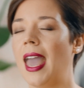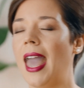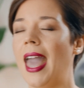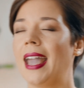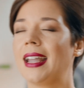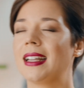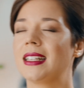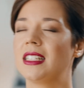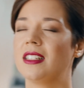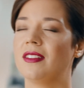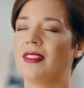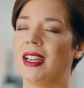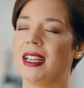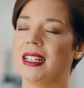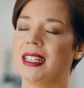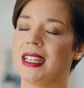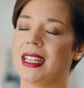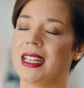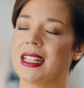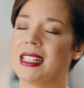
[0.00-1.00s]

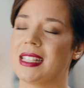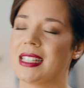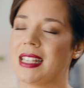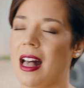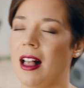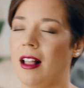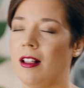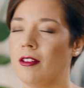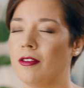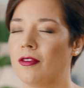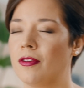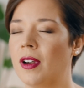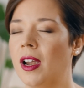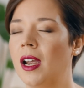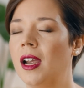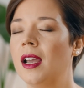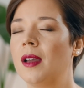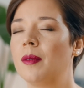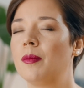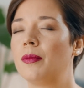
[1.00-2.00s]
activating itself,
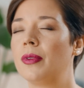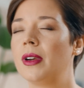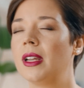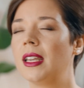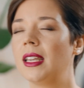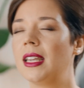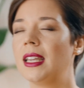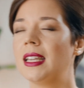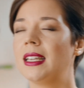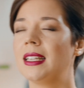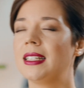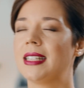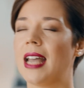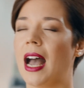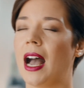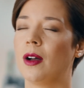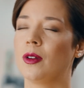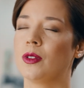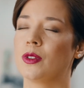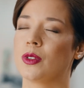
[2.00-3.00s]
bringing
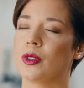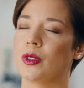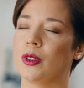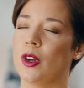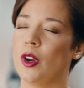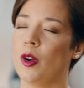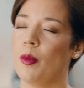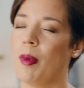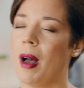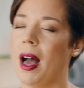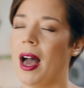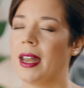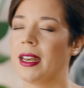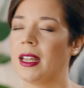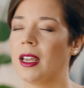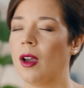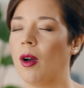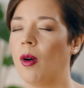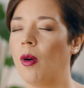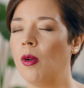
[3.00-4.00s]
down to your body